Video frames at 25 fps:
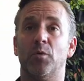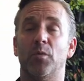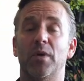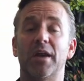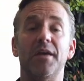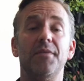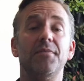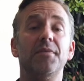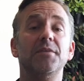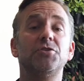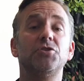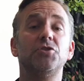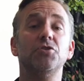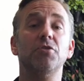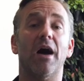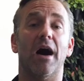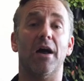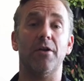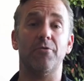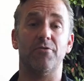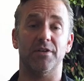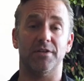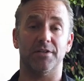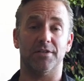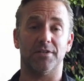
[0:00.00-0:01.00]
we're in the
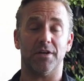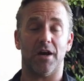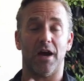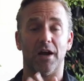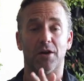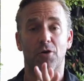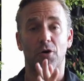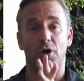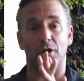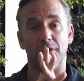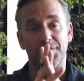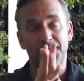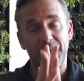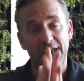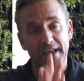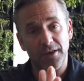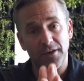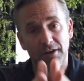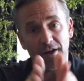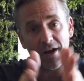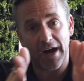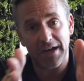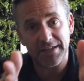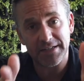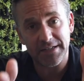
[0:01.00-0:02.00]
200s. I can't thank
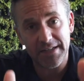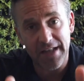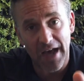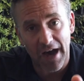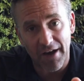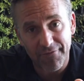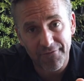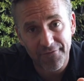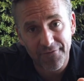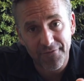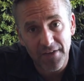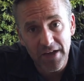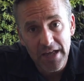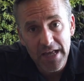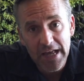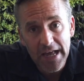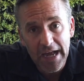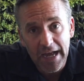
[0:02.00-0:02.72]
you guys enough.